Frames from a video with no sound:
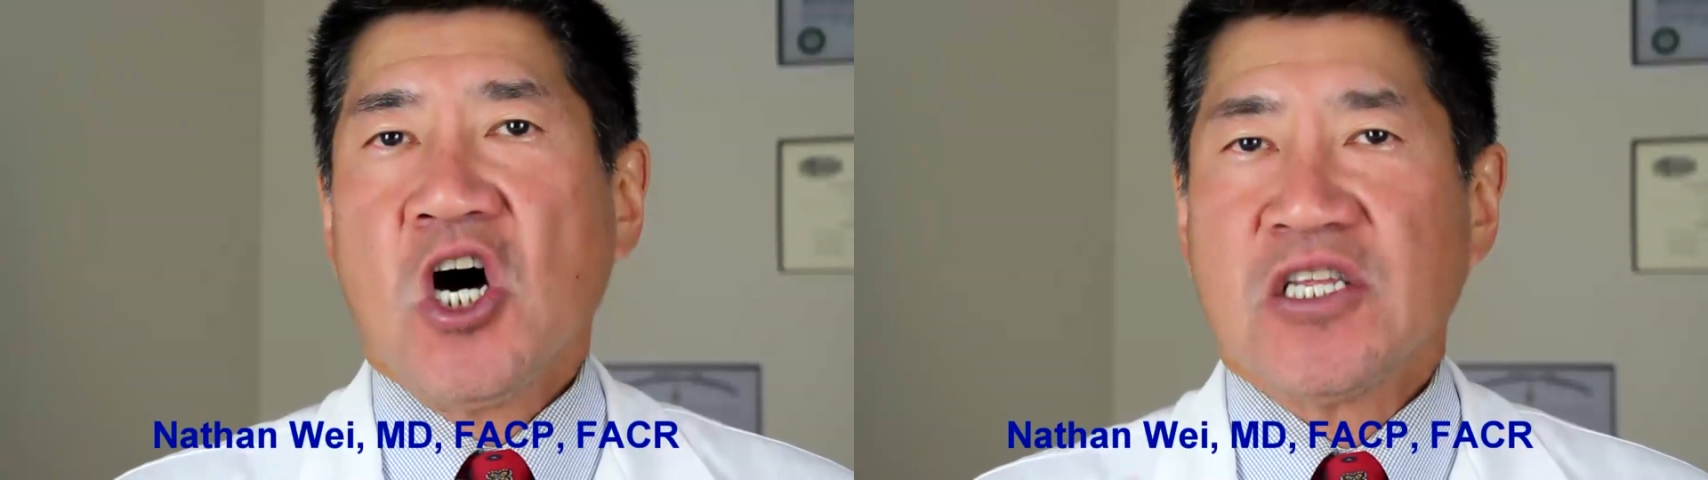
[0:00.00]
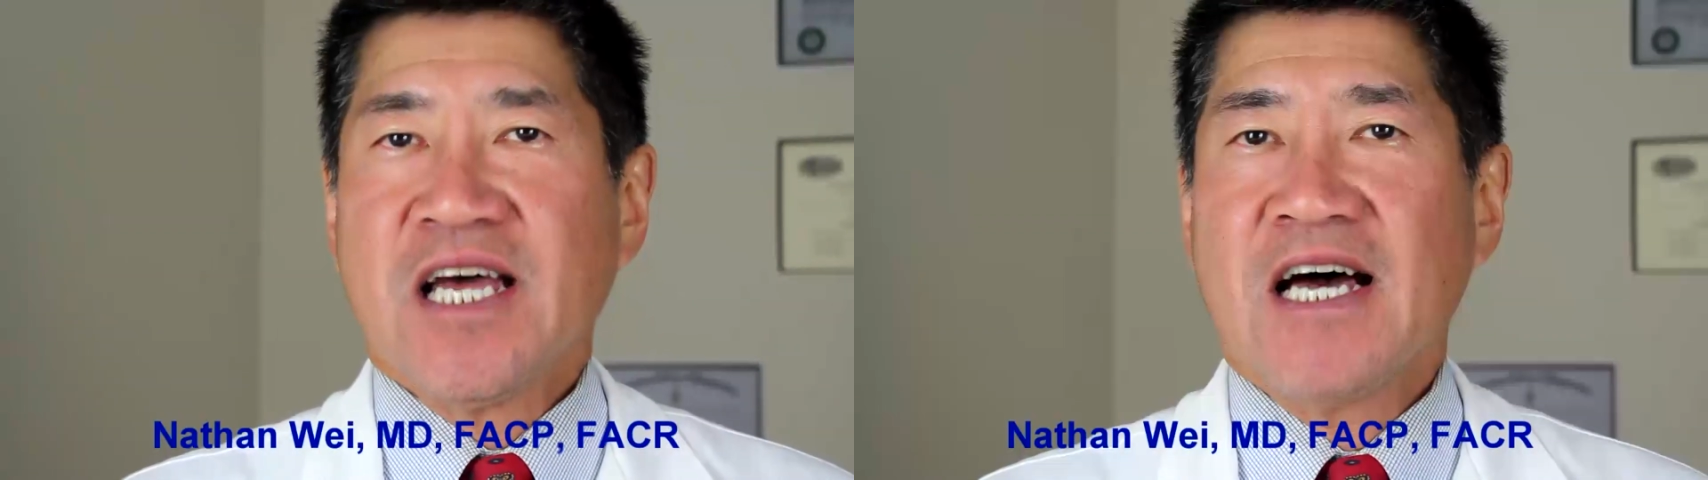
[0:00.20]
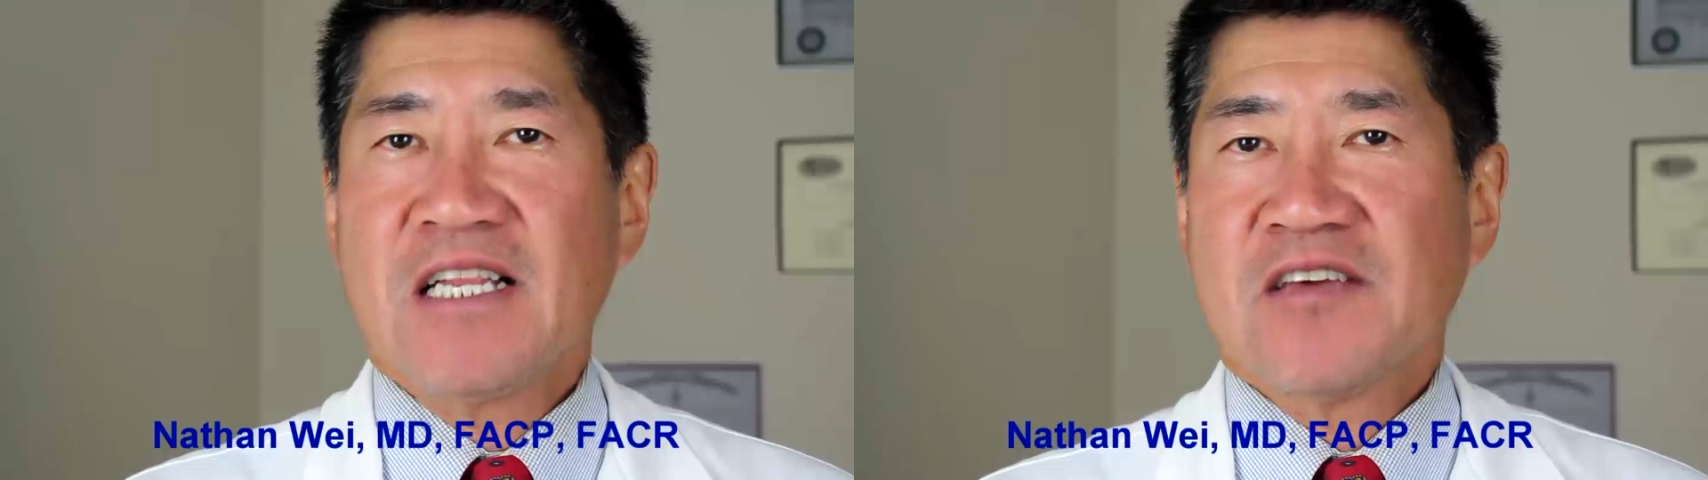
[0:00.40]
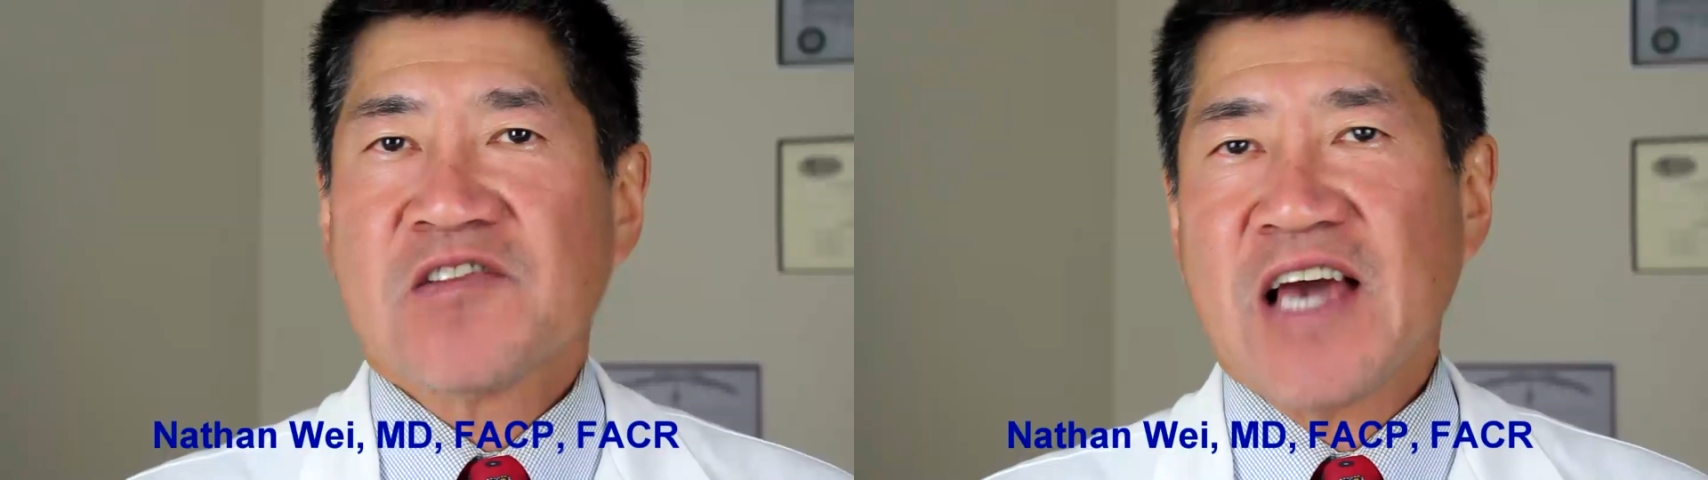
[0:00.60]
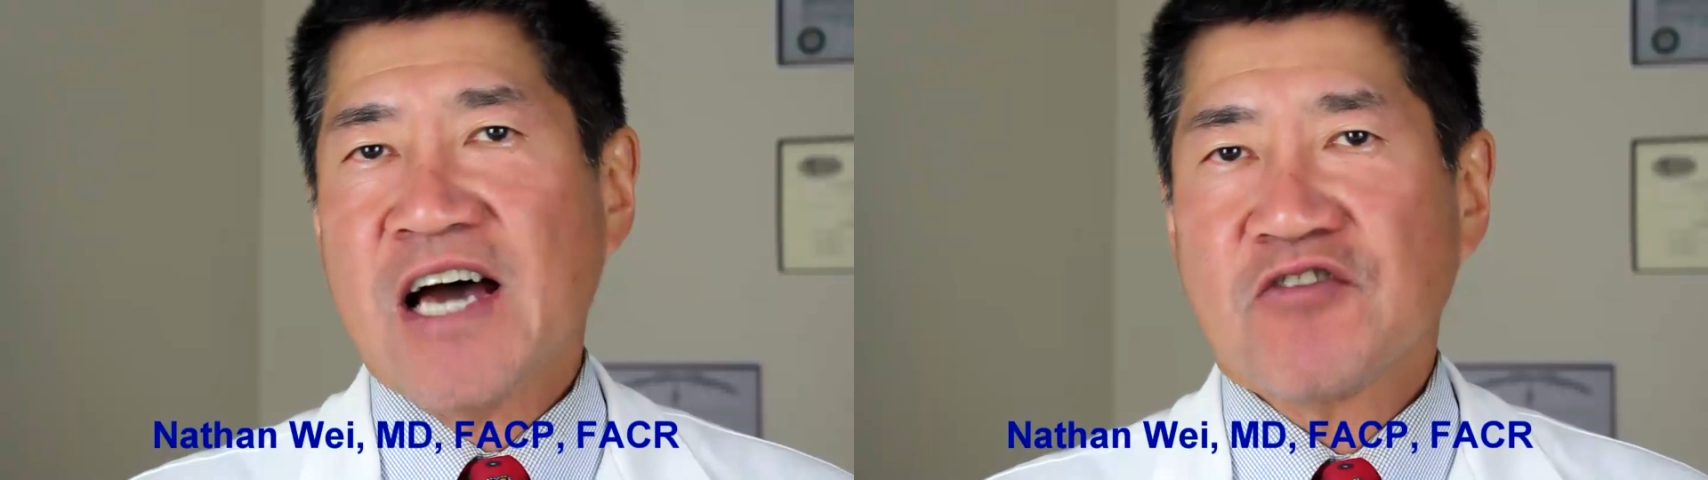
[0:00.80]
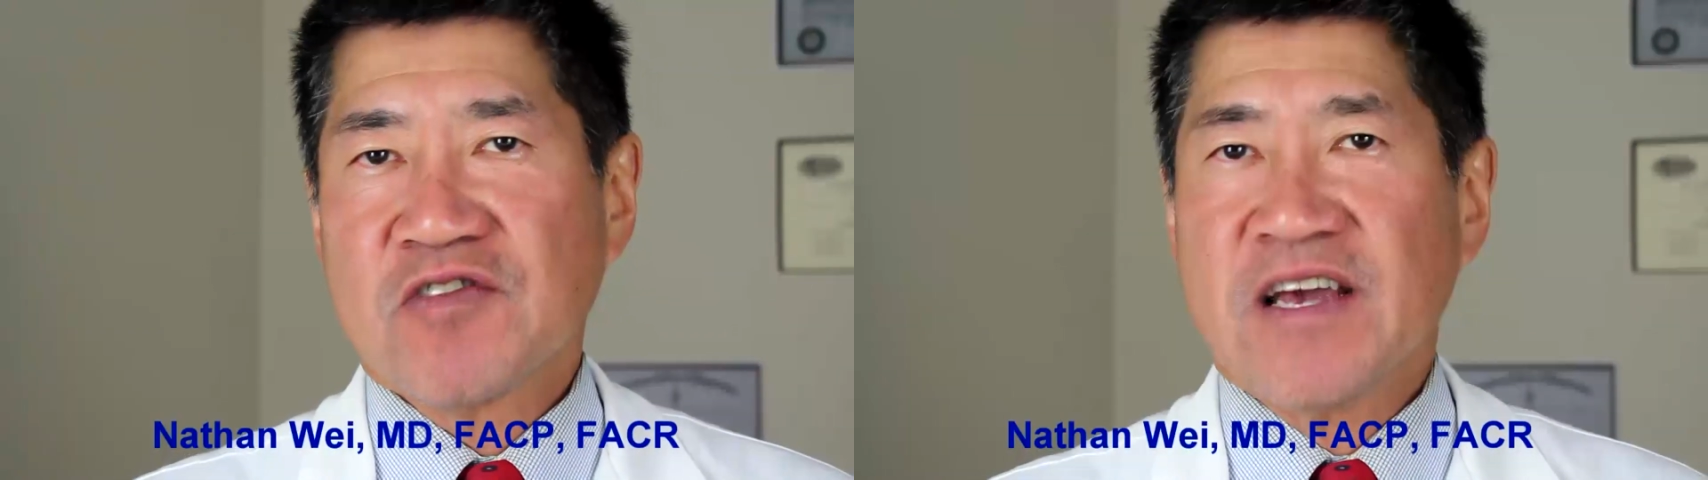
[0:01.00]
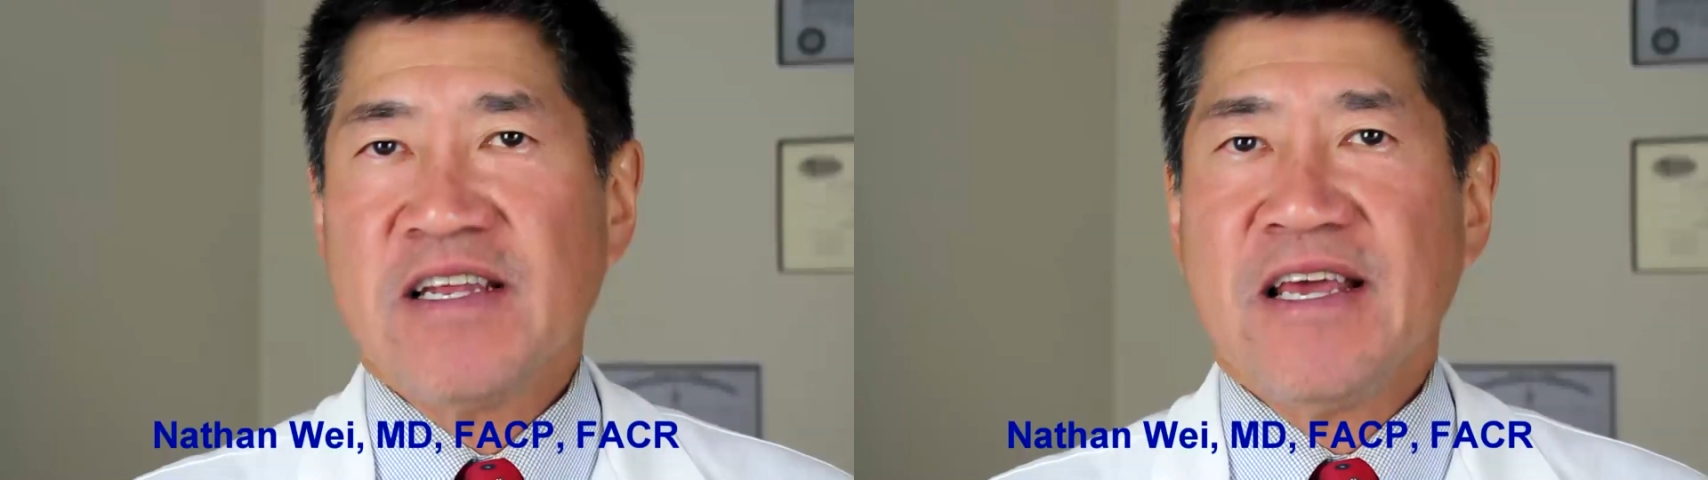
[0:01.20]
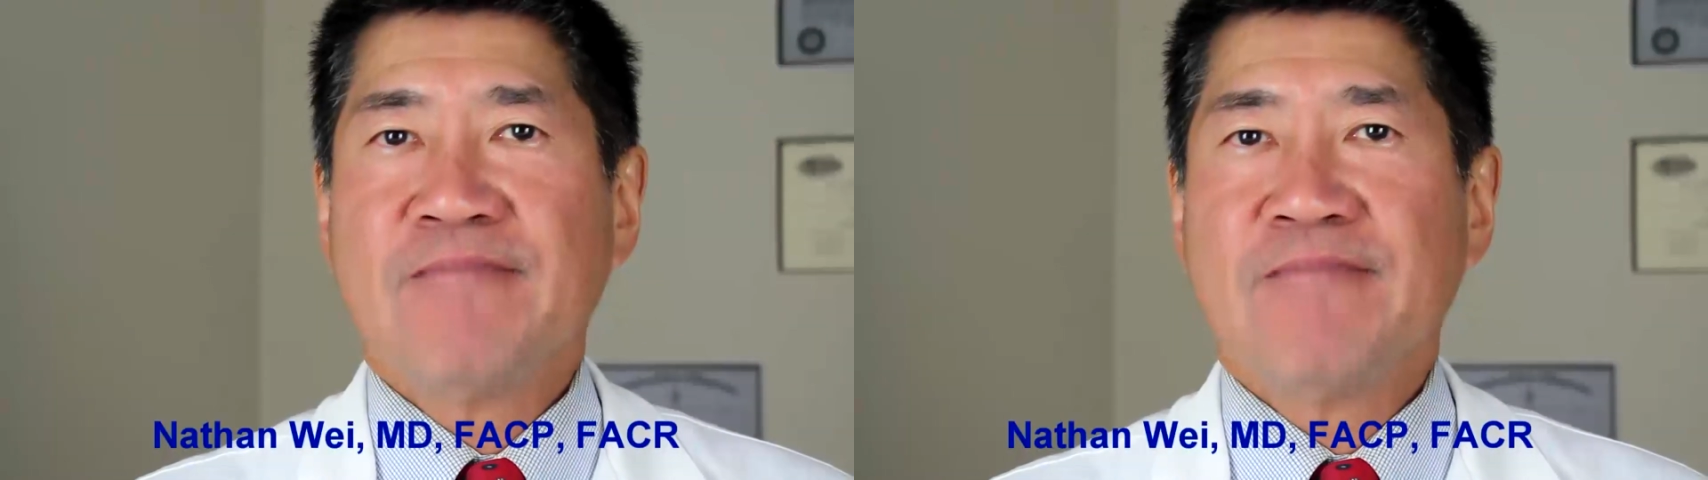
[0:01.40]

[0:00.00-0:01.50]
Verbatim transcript: Autologous chondrocyte